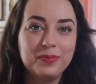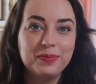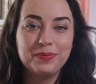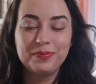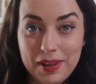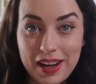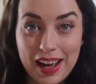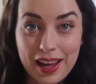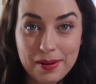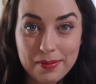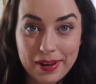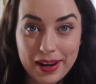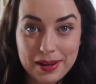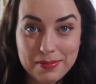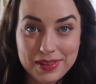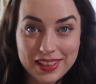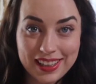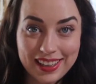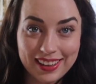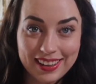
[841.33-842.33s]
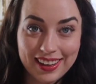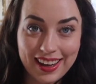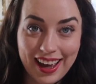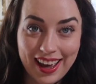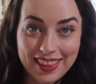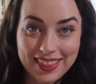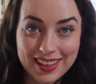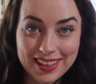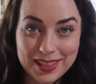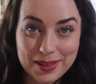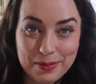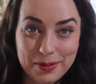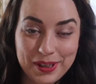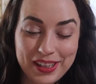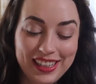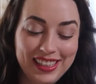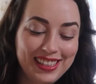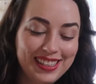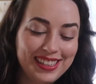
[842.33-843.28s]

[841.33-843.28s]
But I am rambling at this point.